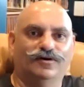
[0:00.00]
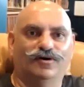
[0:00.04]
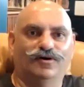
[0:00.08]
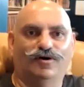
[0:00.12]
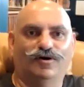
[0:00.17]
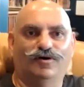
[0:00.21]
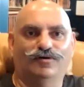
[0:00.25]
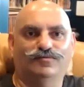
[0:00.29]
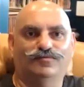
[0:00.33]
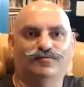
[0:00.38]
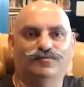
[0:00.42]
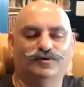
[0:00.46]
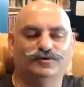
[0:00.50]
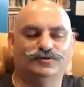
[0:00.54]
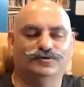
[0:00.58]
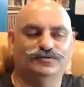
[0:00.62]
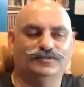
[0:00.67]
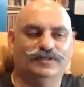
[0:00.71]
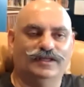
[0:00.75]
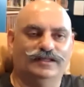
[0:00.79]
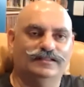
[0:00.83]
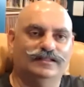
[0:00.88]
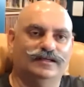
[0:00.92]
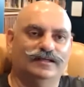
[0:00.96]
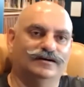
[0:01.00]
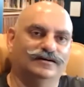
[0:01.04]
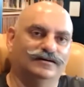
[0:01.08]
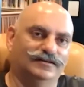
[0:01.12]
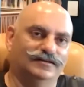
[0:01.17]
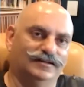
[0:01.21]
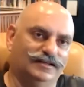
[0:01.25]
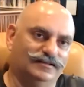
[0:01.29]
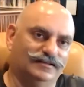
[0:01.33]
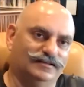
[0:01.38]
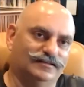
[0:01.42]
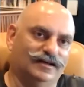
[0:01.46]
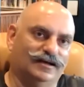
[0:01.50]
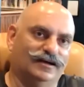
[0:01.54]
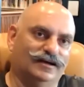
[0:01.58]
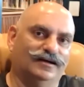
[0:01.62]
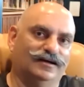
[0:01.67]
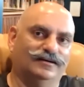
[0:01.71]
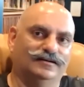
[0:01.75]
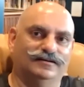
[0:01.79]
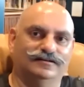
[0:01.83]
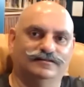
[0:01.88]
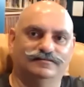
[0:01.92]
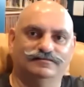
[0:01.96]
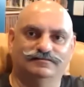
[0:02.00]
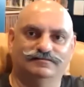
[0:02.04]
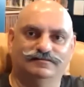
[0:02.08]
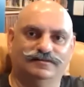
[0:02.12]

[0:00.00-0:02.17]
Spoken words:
of what you think their earnings are in